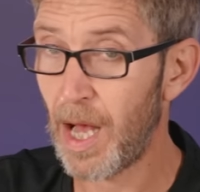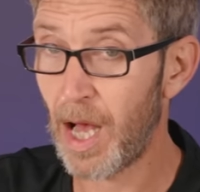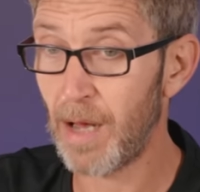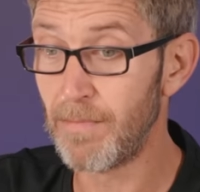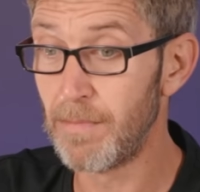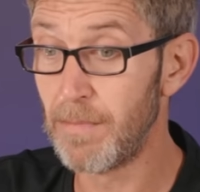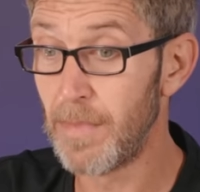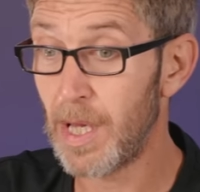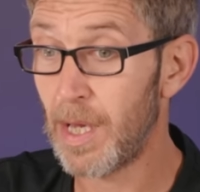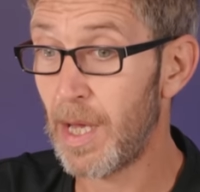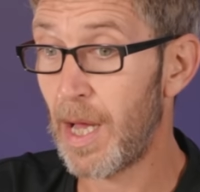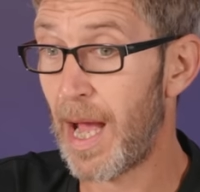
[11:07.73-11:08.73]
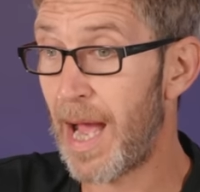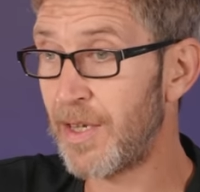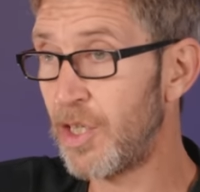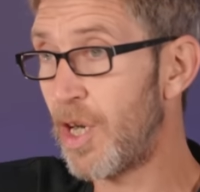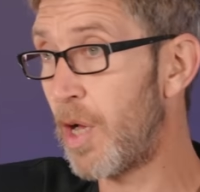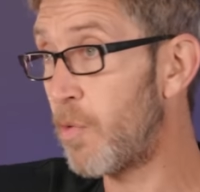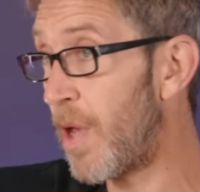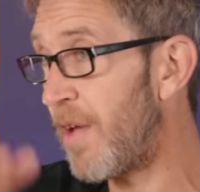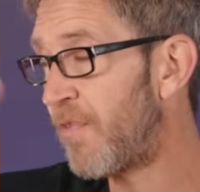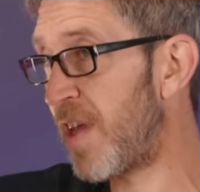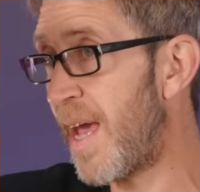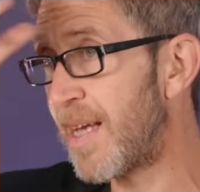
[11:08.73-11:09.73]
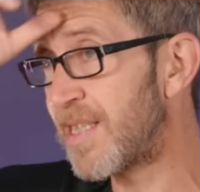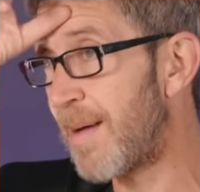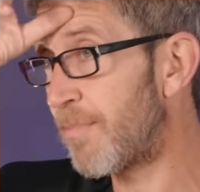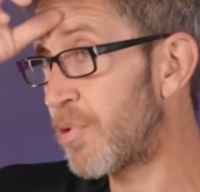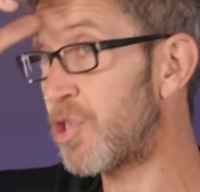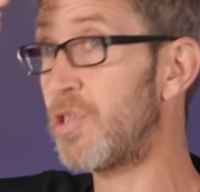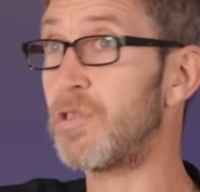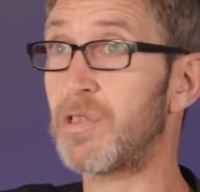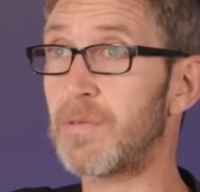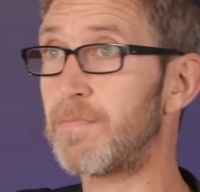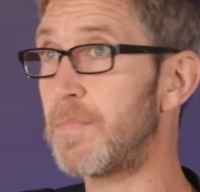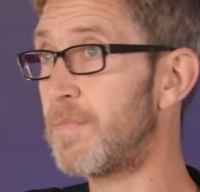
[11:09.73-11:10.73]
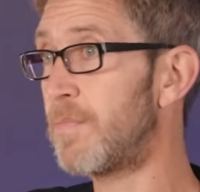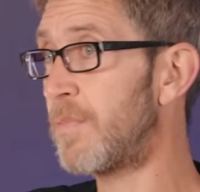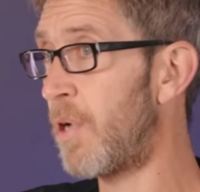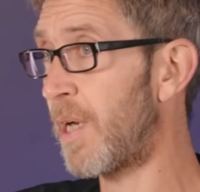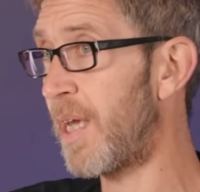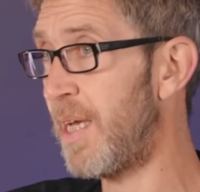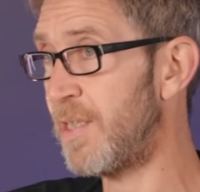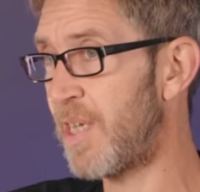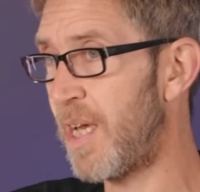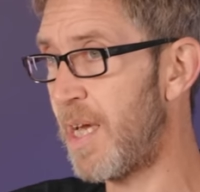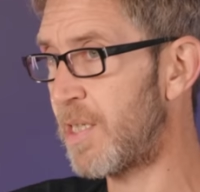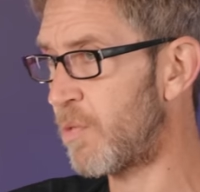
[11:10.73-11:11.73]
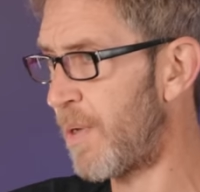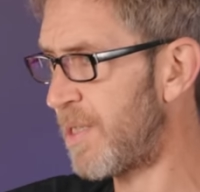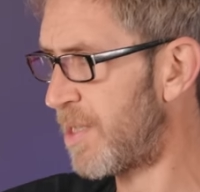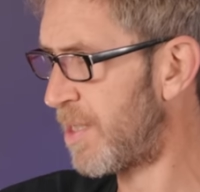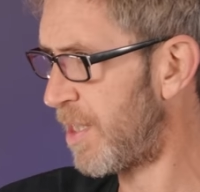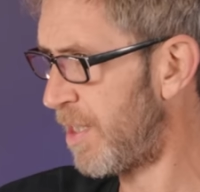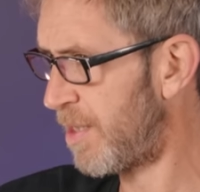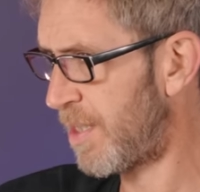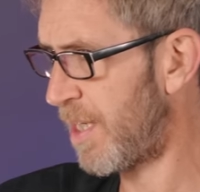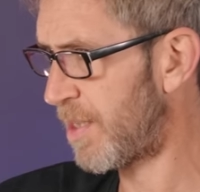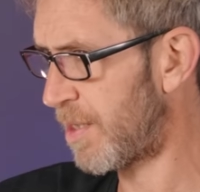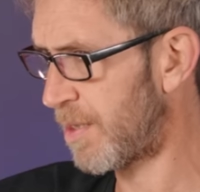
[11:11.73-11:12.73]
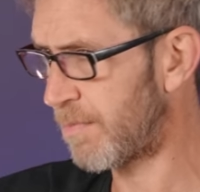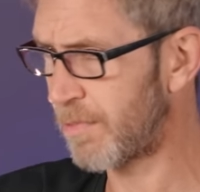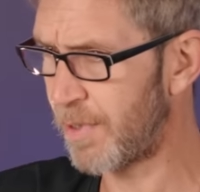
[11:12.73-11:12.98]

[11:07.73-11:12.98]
Um, and you know, if the air temperature's like it is here, 26, mm.